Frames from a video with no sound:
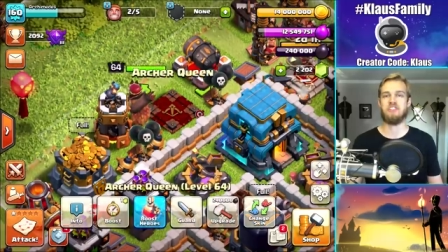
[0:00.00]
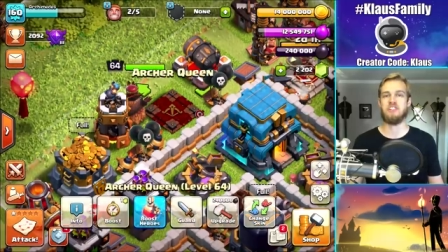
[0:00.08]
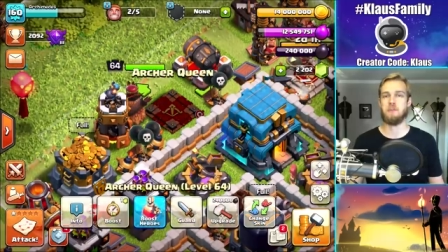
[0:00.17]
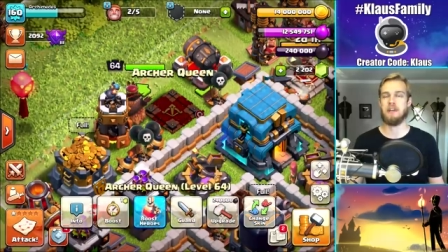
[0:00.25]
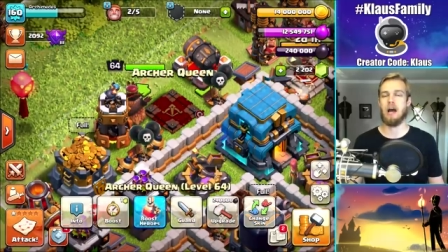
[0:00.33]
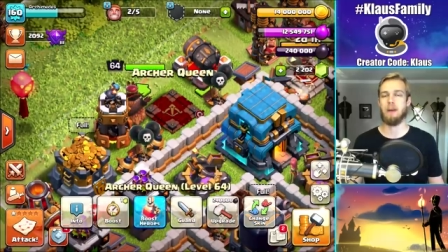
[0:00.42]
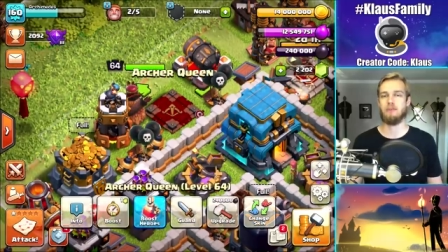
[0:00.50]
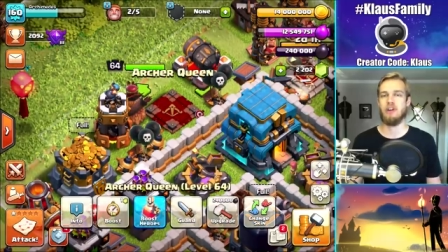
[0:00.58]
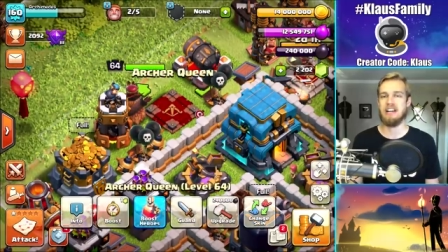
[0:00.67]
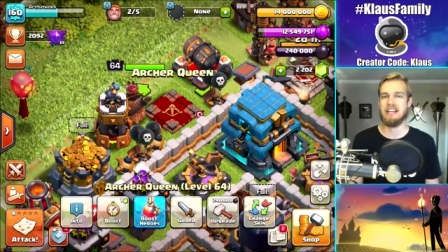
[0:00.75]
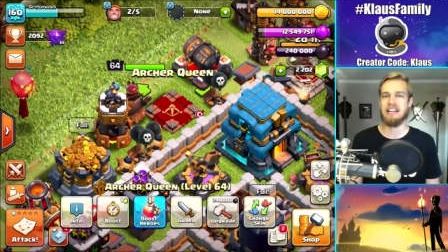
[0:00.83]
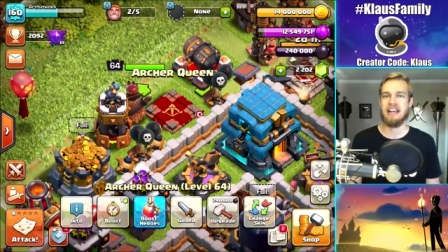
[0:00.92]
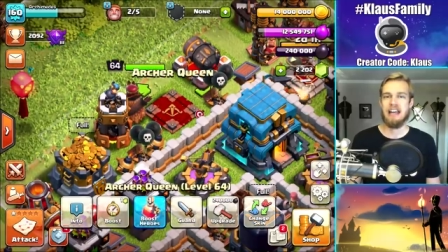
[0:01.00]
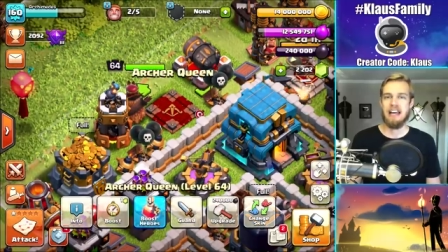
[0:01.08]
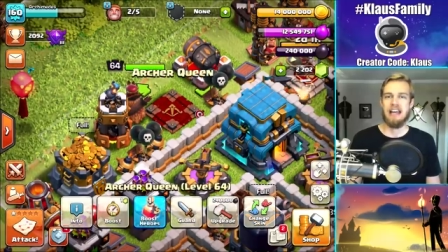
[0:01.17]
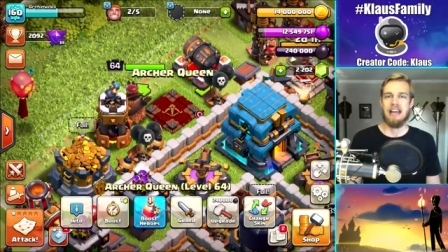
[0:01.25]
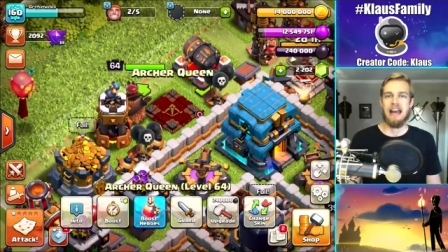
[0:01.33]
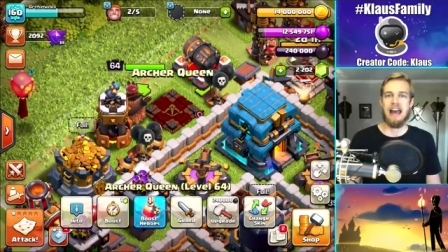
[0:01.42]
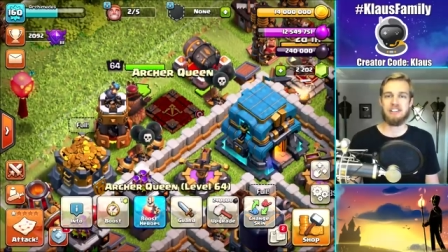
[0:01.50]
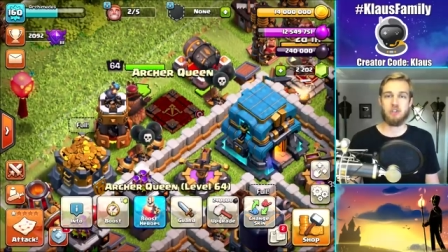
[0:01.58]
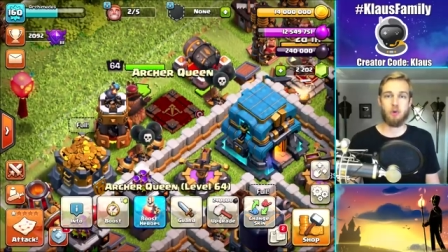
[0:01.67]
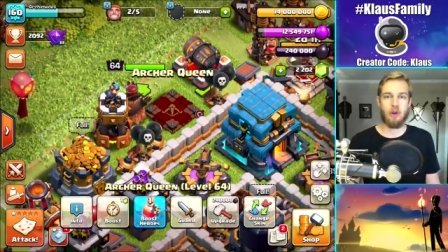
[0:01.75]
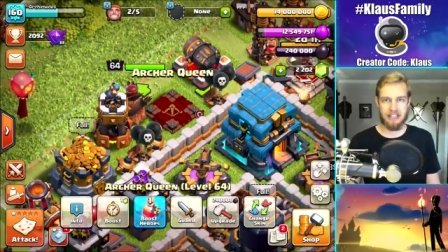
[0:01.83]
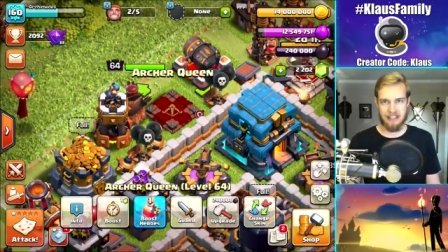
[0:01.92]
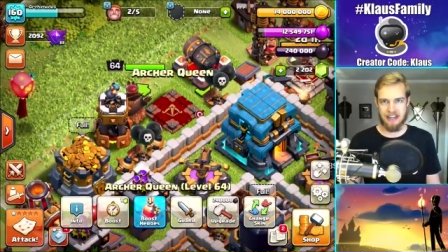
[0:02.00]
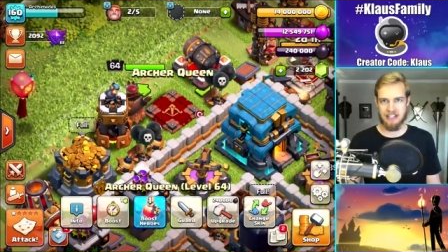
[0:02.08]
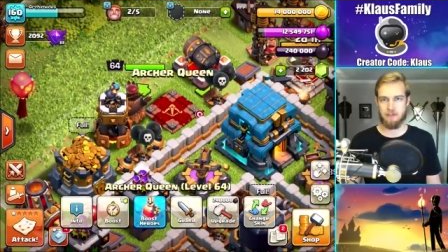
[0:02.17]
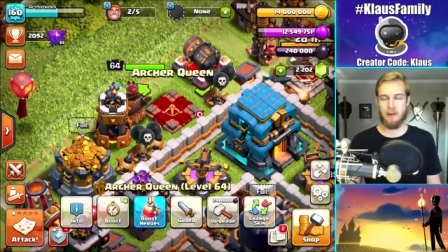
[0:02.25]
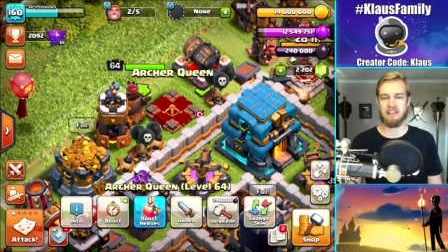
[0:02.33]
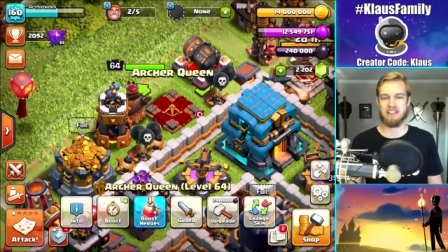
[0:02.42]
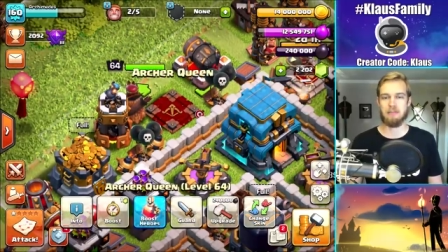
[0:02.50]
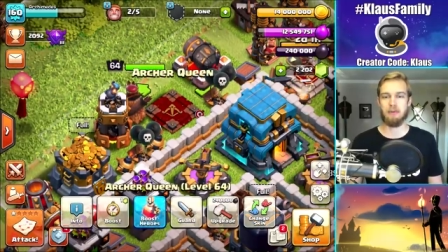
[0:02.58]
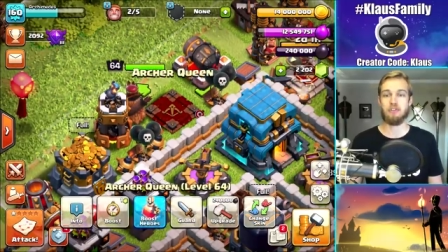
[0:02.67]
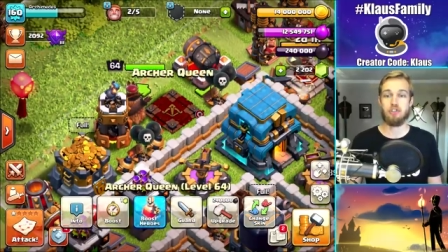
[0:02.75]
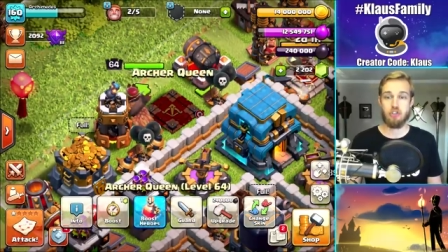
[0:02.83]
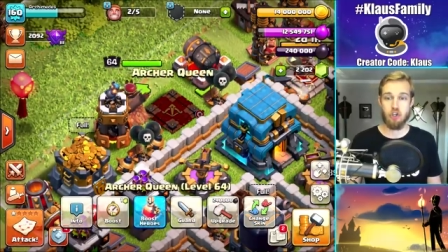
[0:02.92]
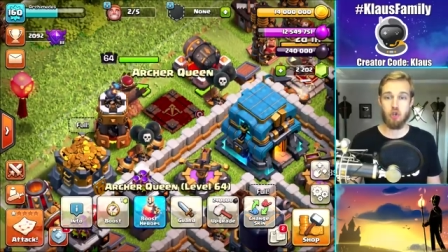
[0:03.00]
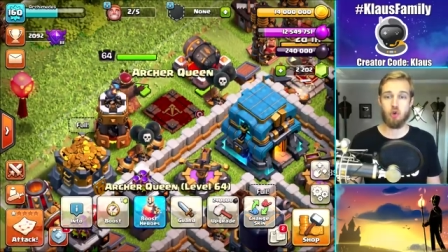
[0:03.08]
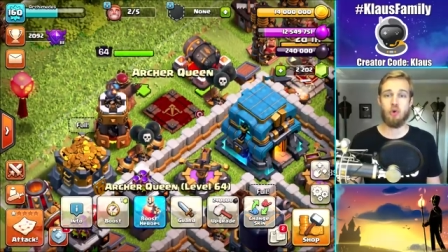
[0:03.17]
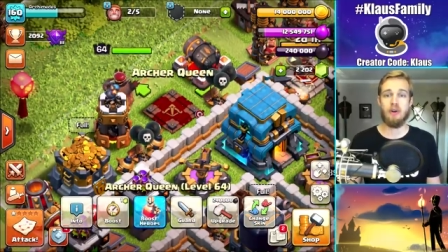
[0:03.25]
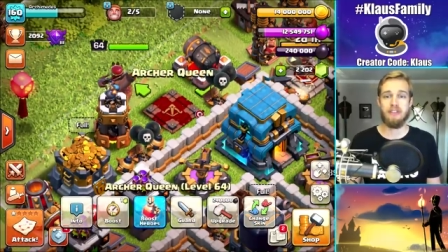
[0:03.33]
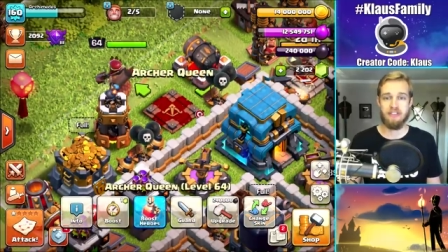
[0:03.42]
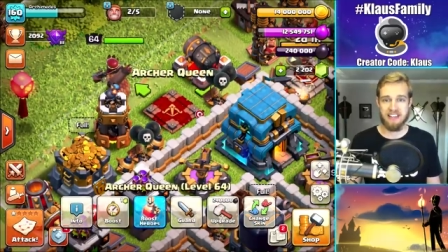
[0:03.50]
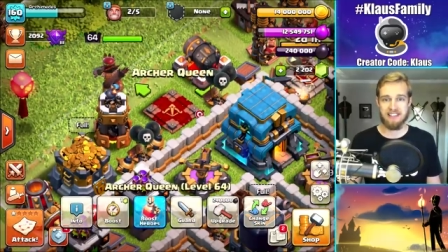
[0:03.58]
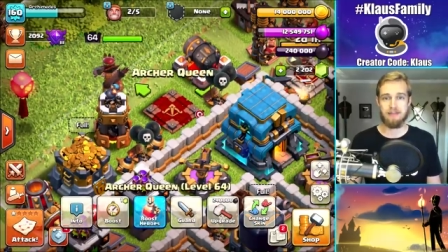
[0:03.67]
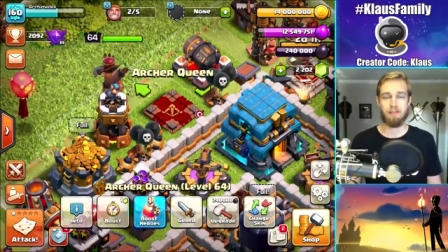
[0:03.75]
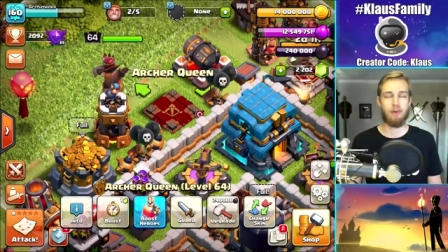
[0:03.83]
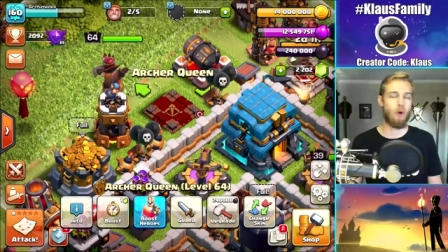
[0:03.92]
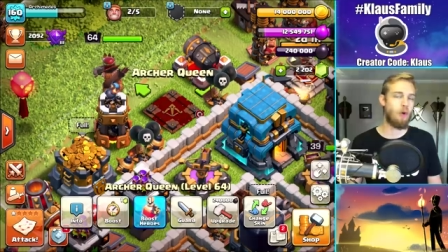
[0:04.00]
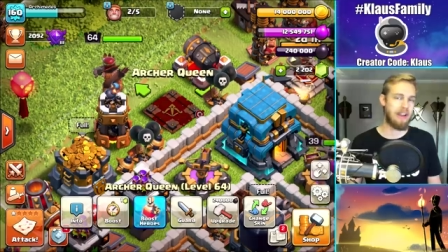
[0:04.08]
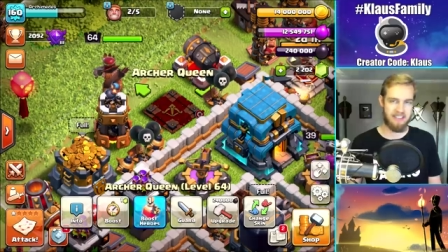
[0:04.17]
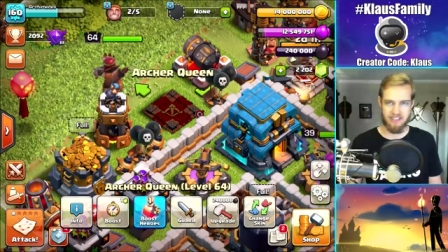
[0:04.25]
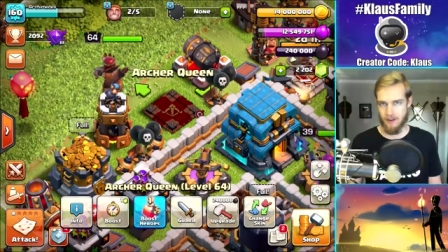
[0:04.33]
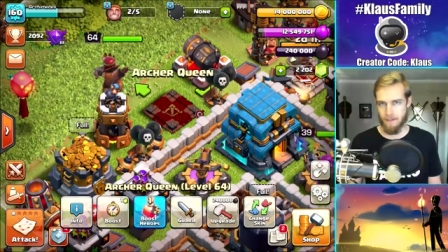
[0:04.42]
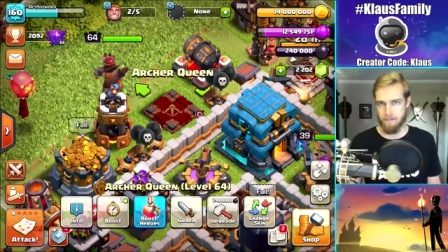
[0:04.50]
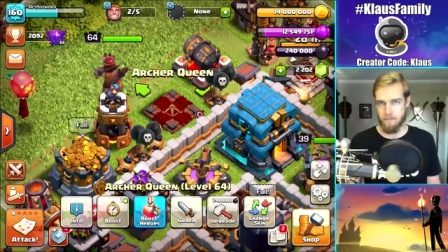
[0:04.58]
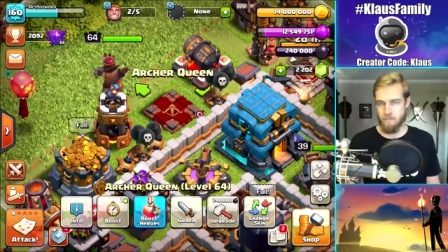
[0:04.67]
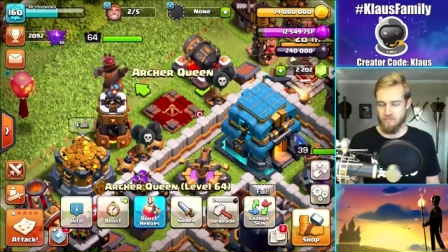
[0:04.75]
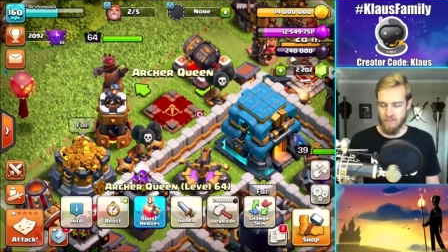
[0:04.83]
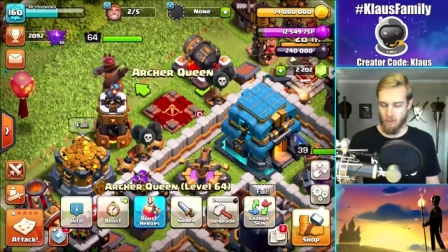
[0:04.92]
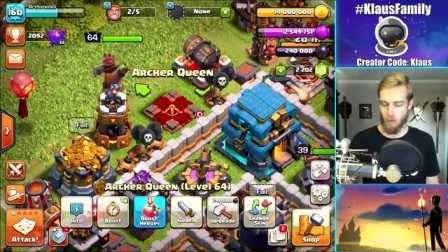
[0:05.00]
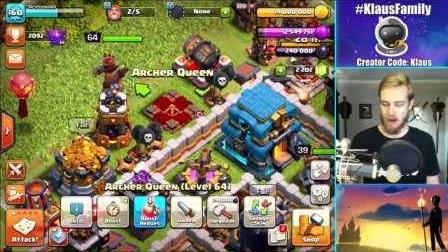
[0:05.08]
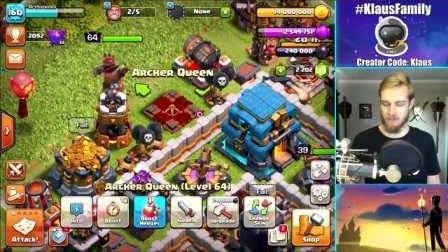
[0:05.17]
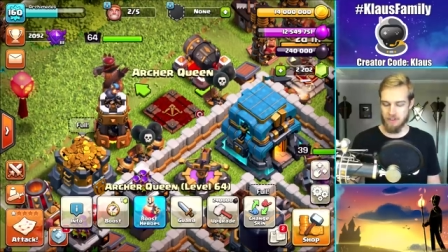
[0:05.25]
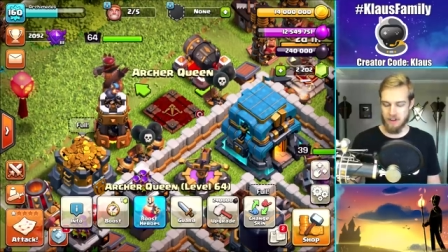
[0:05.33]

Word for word: She's been upgraded as quickly as possible to this point where the